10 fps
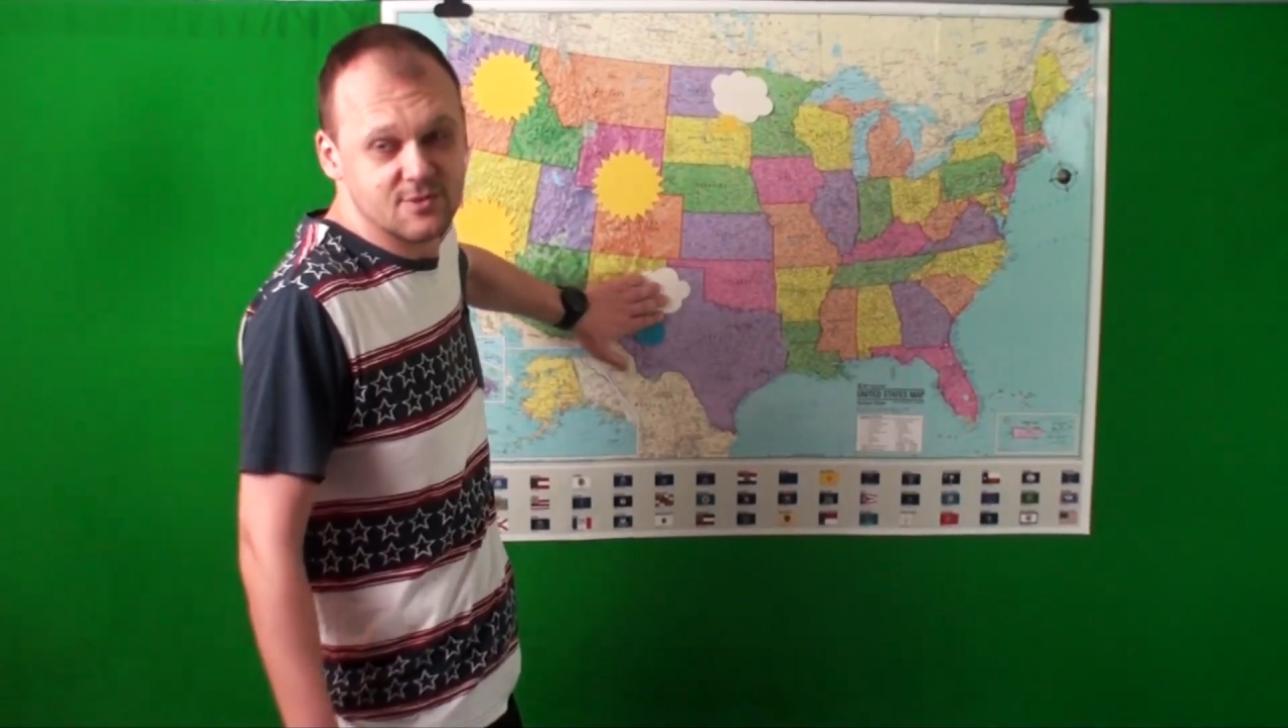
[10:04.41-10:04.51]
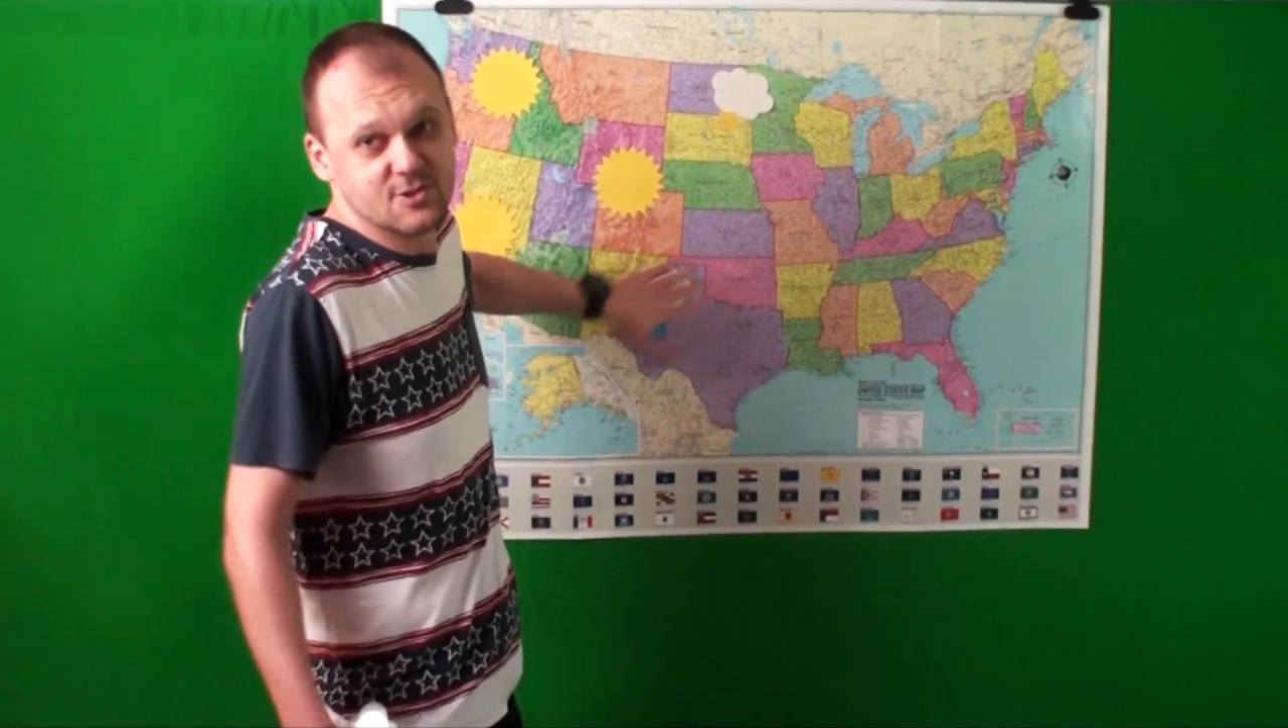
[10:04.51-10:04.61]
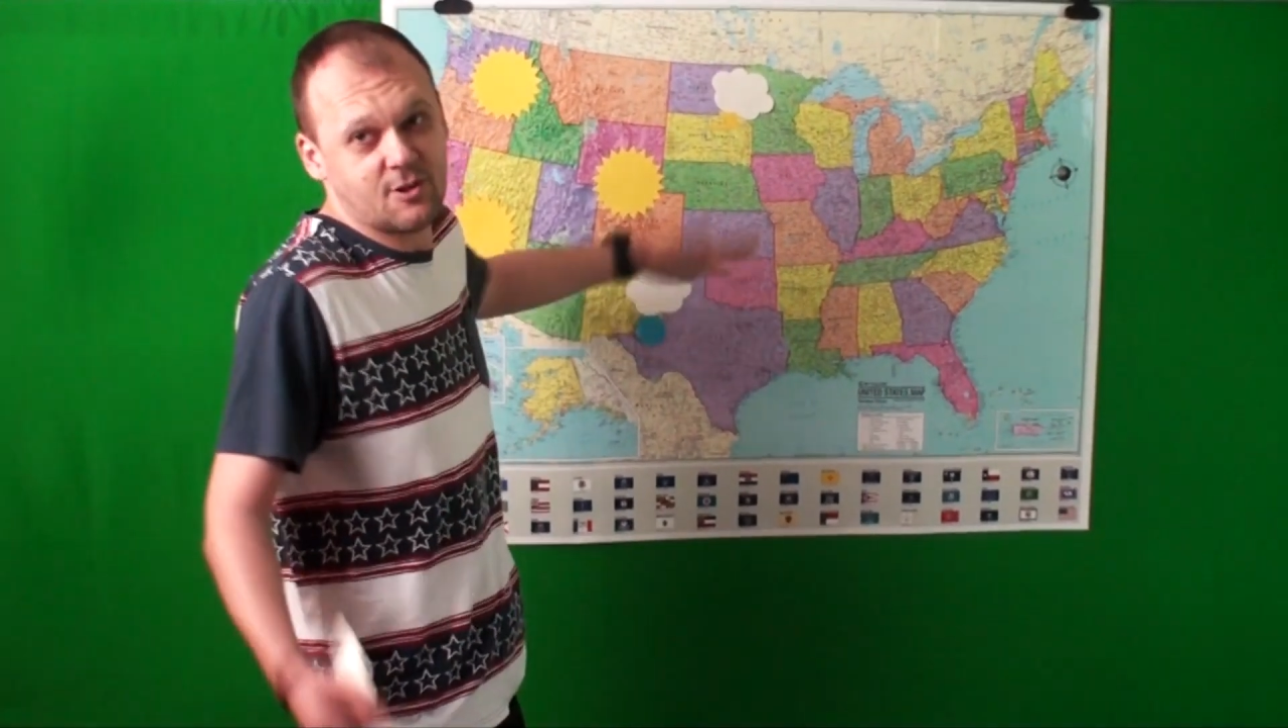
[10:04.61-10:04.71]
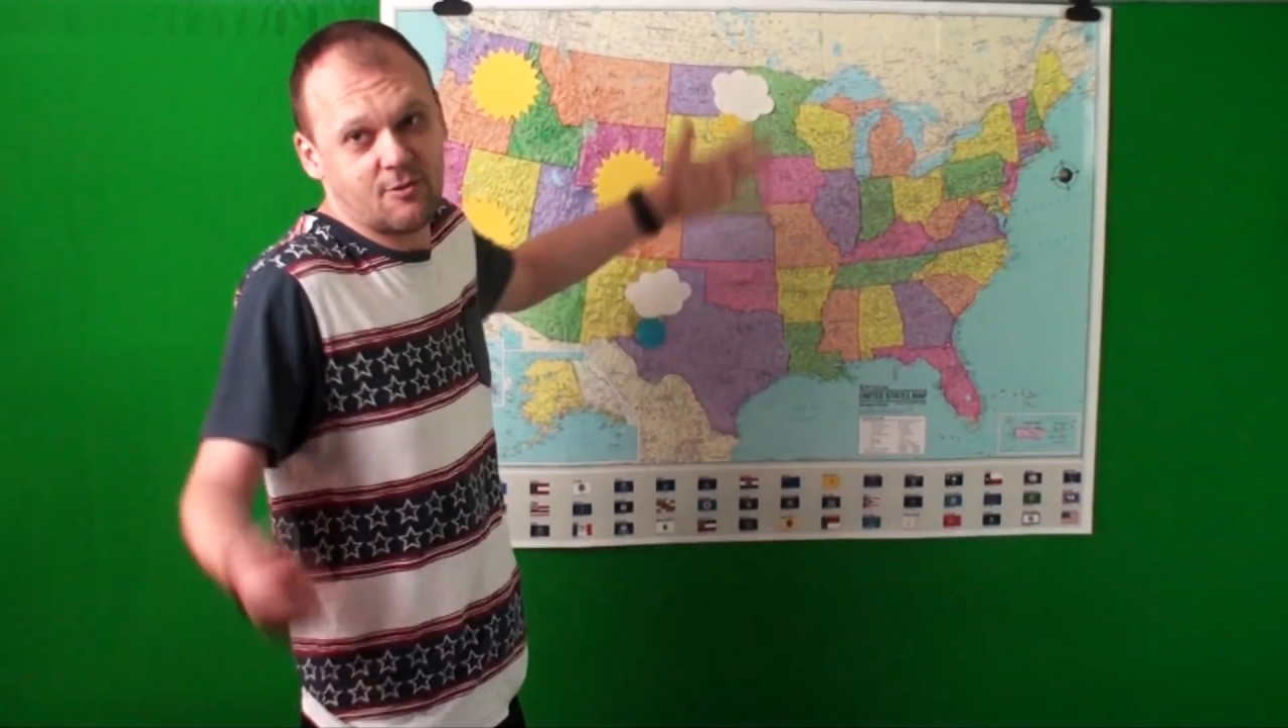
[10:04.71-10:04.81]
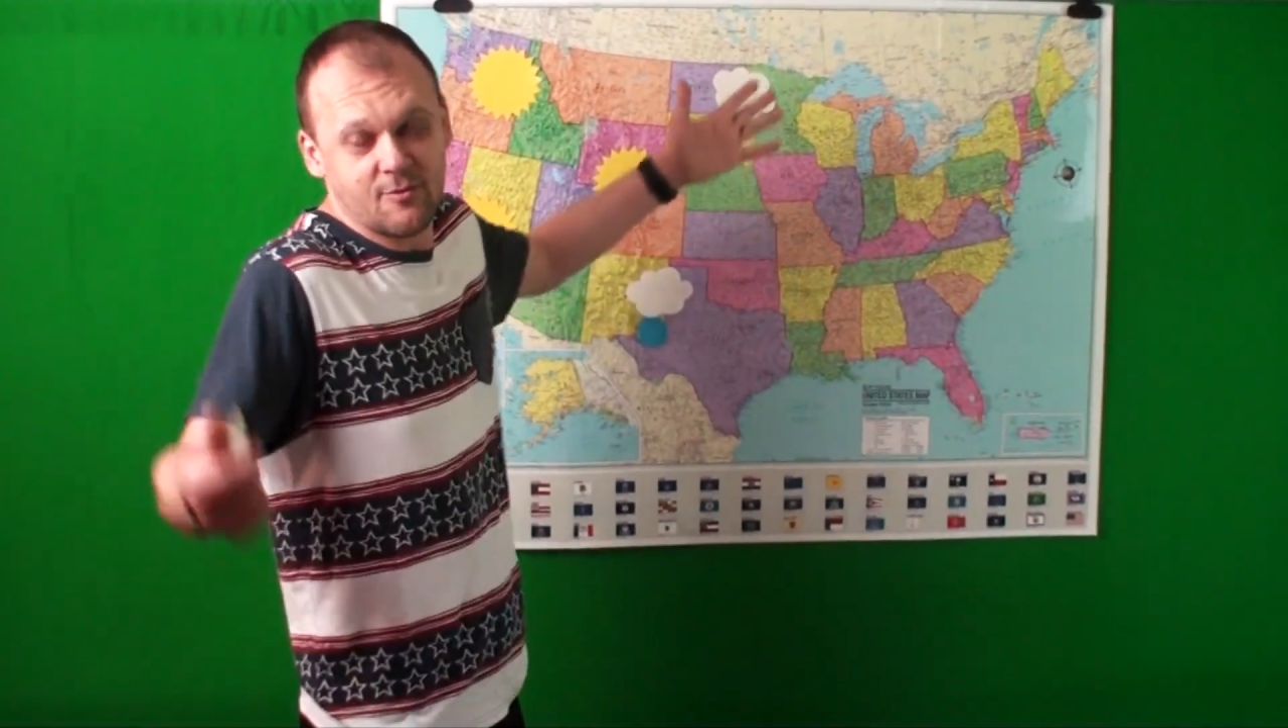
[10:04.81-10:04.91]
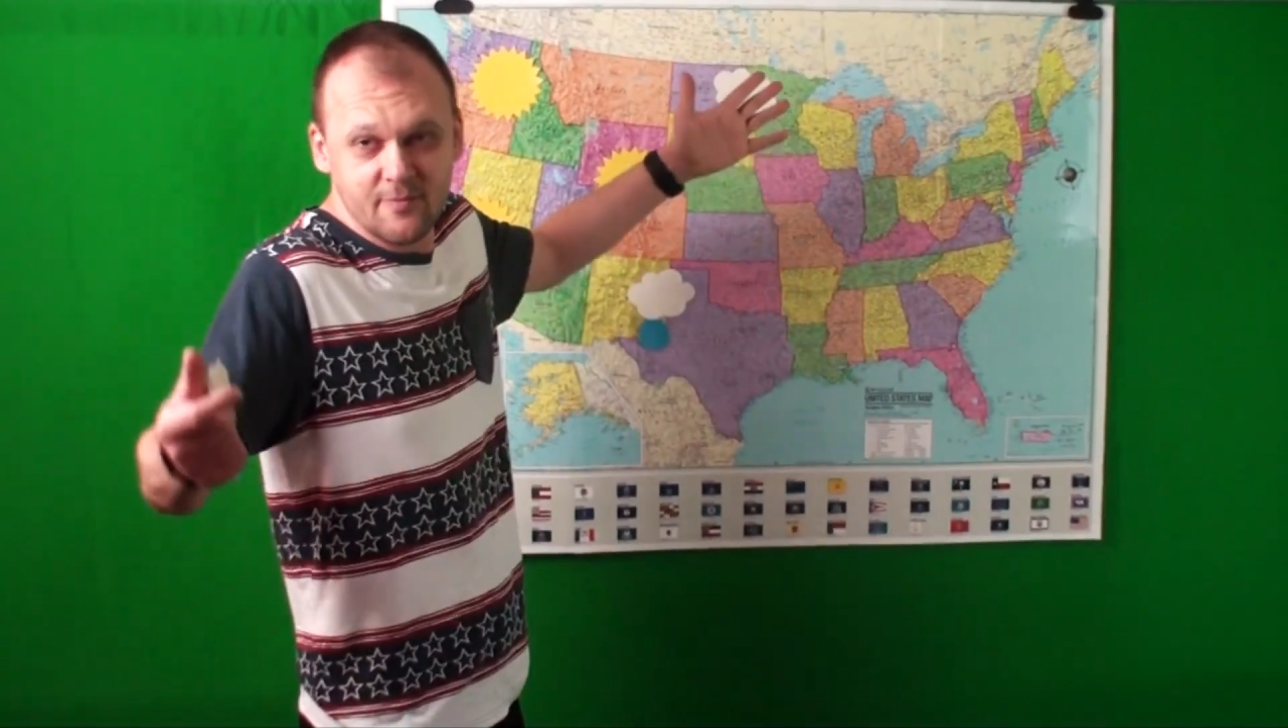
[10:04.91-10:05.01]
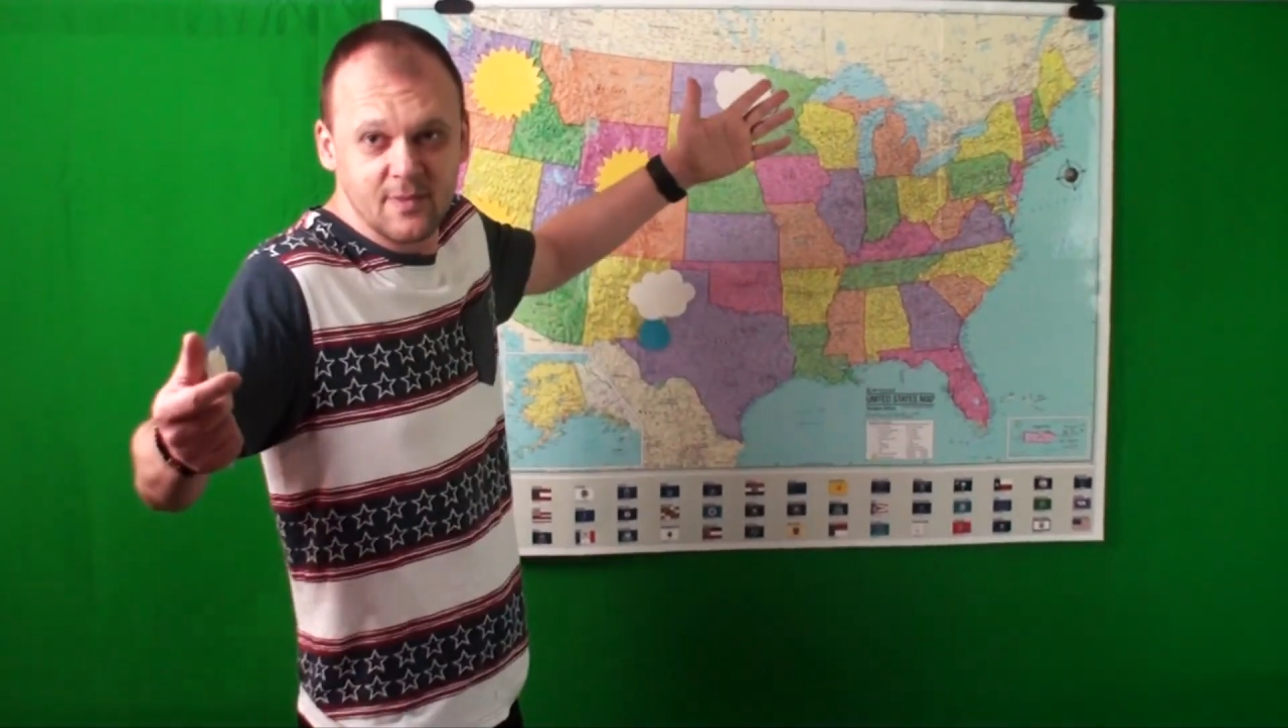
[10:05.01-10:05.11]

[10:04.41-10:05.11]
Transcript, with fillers: So